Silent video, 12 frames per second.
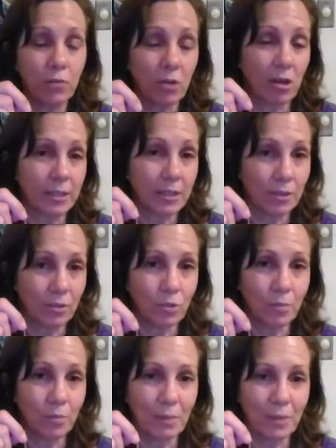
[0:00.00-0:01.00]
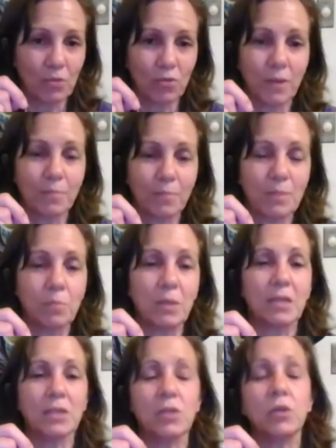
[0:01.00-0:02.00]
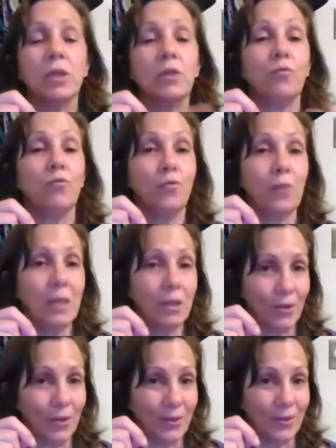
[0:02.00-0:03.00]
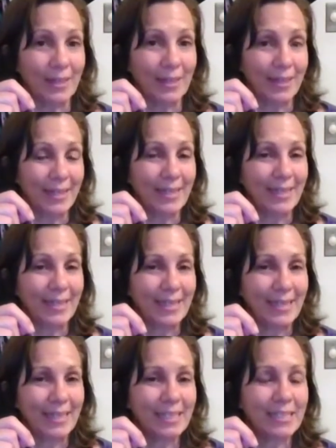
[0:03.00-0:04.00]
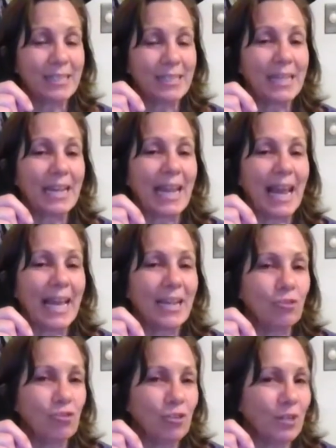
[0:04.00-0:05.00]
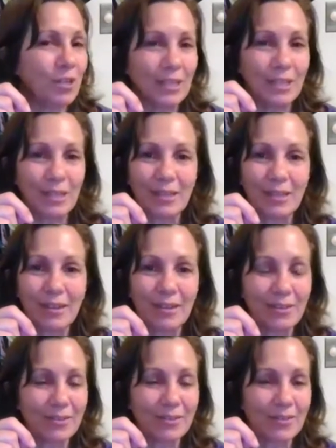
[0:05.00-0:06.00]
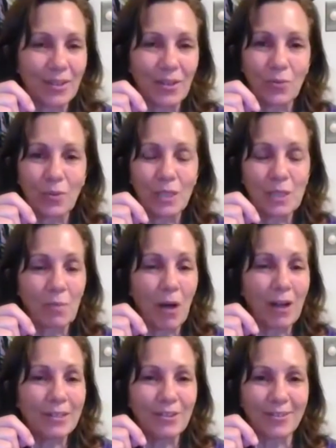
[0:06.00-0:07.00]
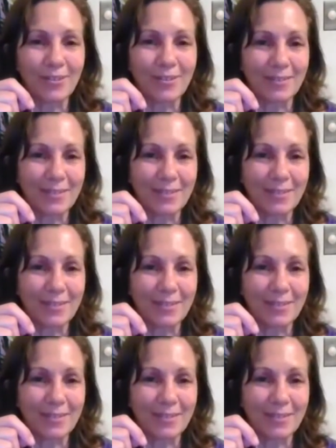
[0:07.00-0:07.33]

talking to my pendulums because you can feel this is an energy responder.